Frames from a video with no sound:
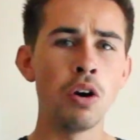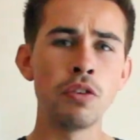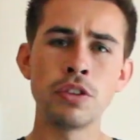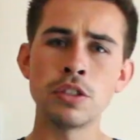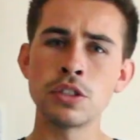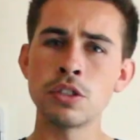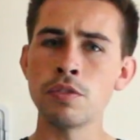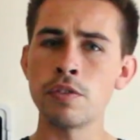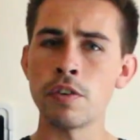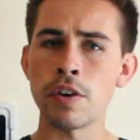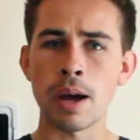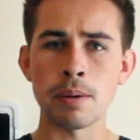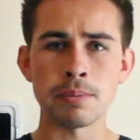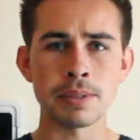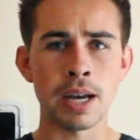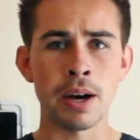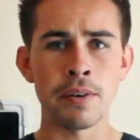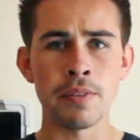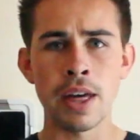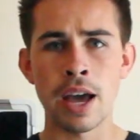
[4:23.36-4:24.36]
there's other
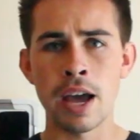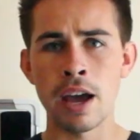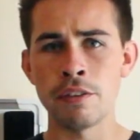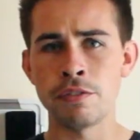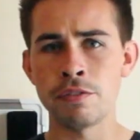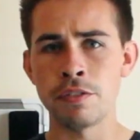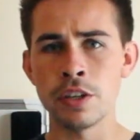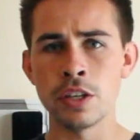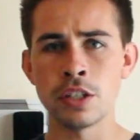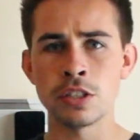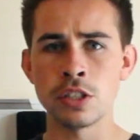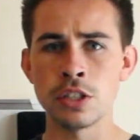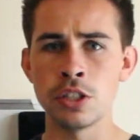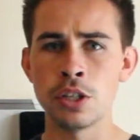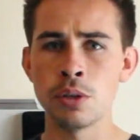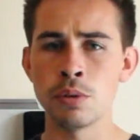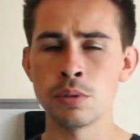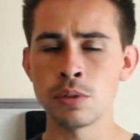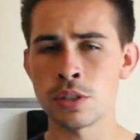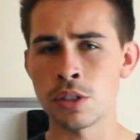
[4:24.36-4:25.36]
apps out there for you to
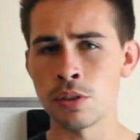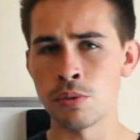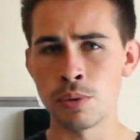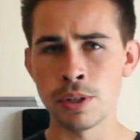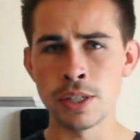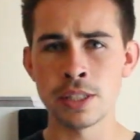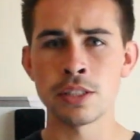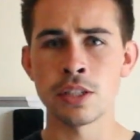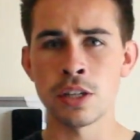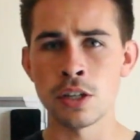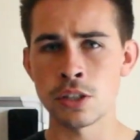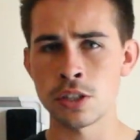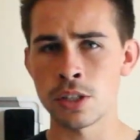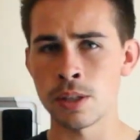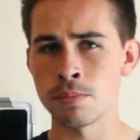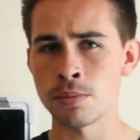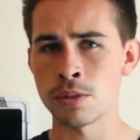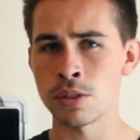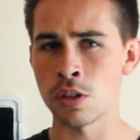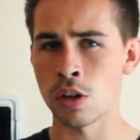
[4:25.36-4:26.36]
use to research
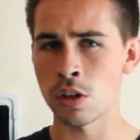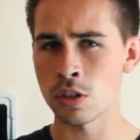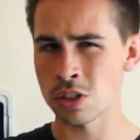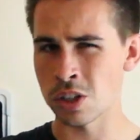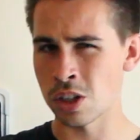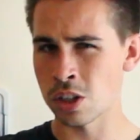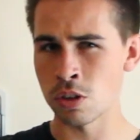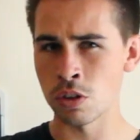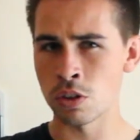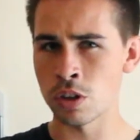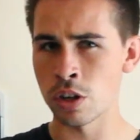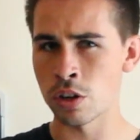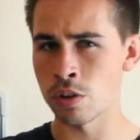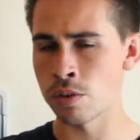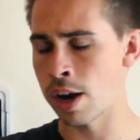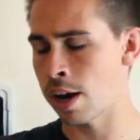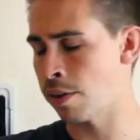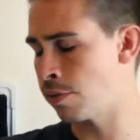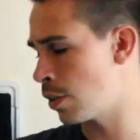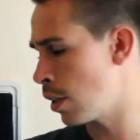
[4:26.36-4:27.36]
them stocks or look at
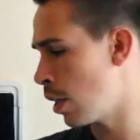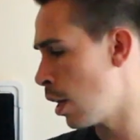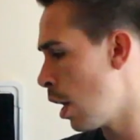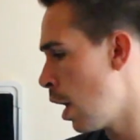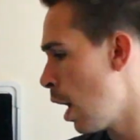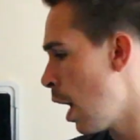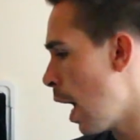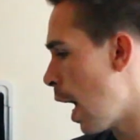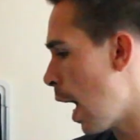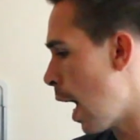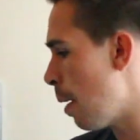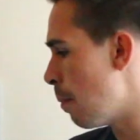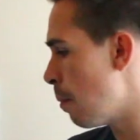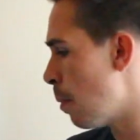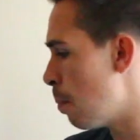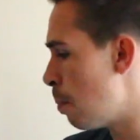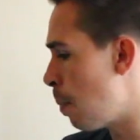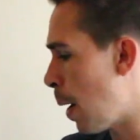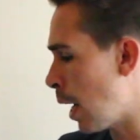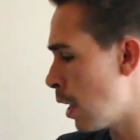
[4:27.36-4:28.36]
graphs.
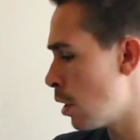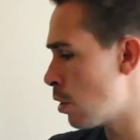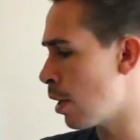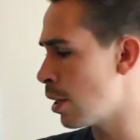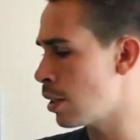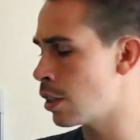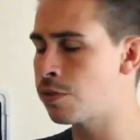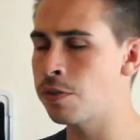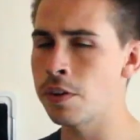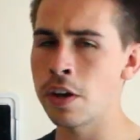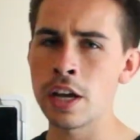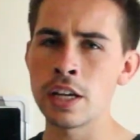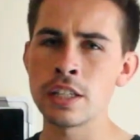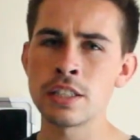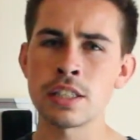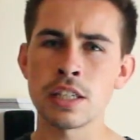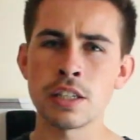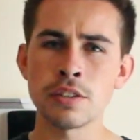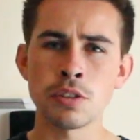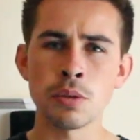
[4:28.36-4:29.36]
Bank transfer
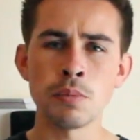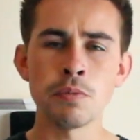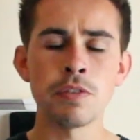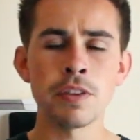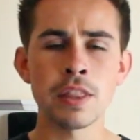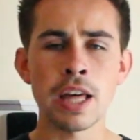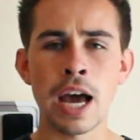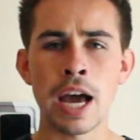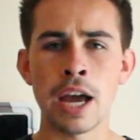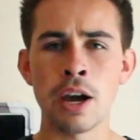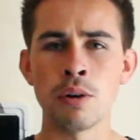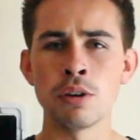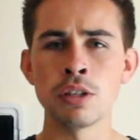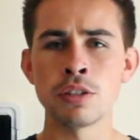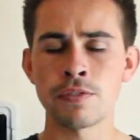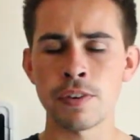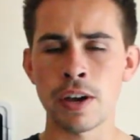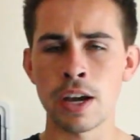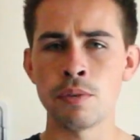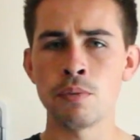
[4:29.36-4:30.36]
is something that I
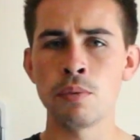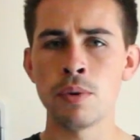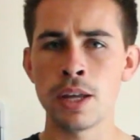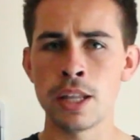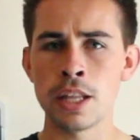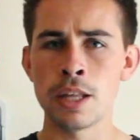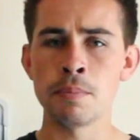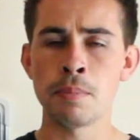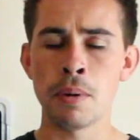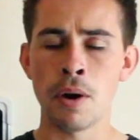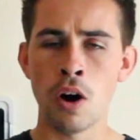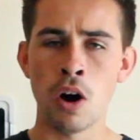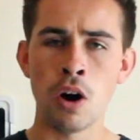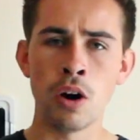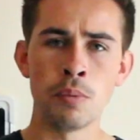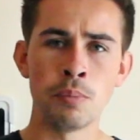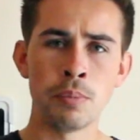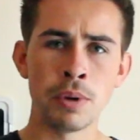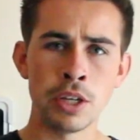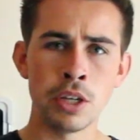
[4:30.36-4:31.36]
always find really
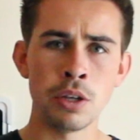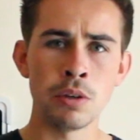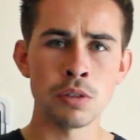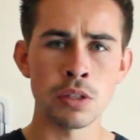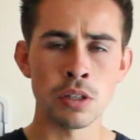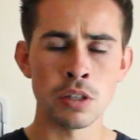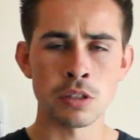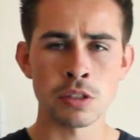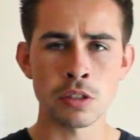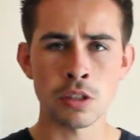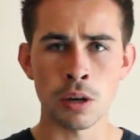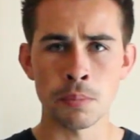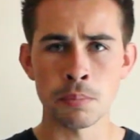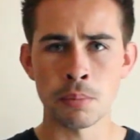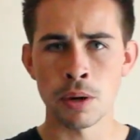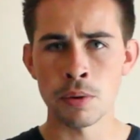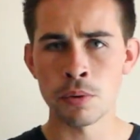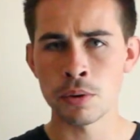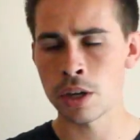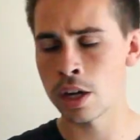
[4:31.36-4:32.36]
important when using a
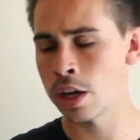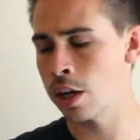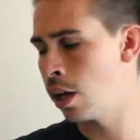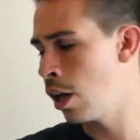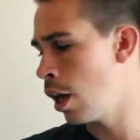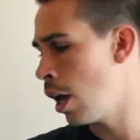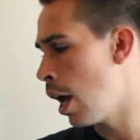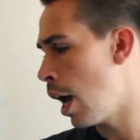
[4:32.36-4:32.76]
stockbroker.